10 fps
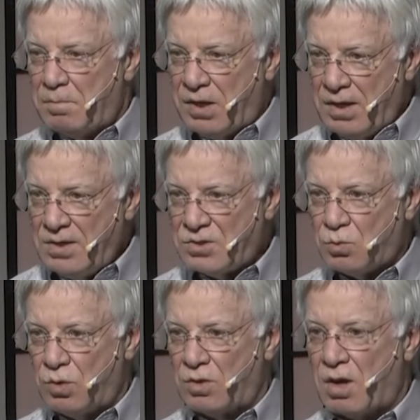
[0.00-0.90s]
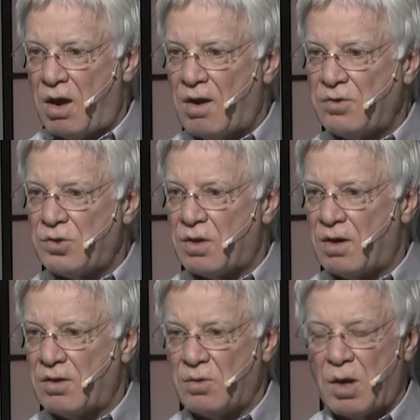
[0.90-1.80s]
Peace will guard your
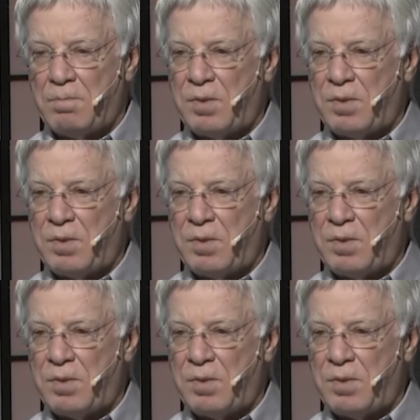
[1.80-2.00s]
heart and your mind.